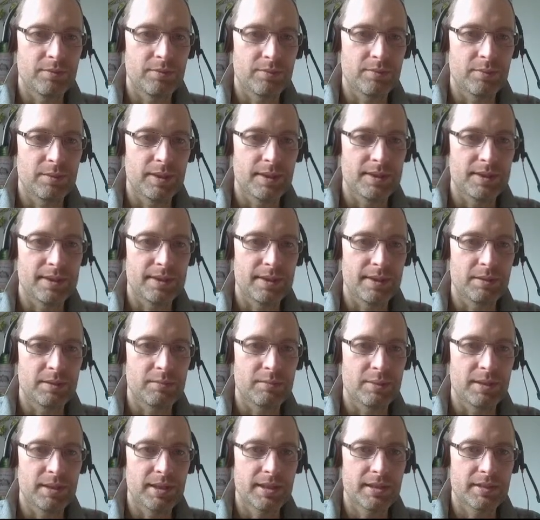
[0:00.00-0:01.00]
basically
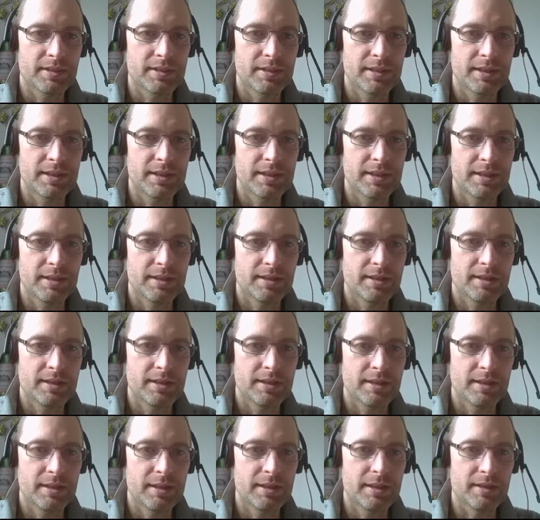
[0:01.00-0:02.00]
being like a...
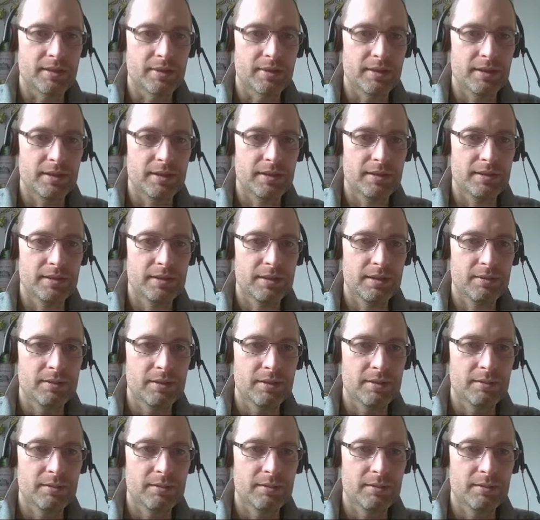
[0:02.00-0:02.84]
Hang on, can I go up there?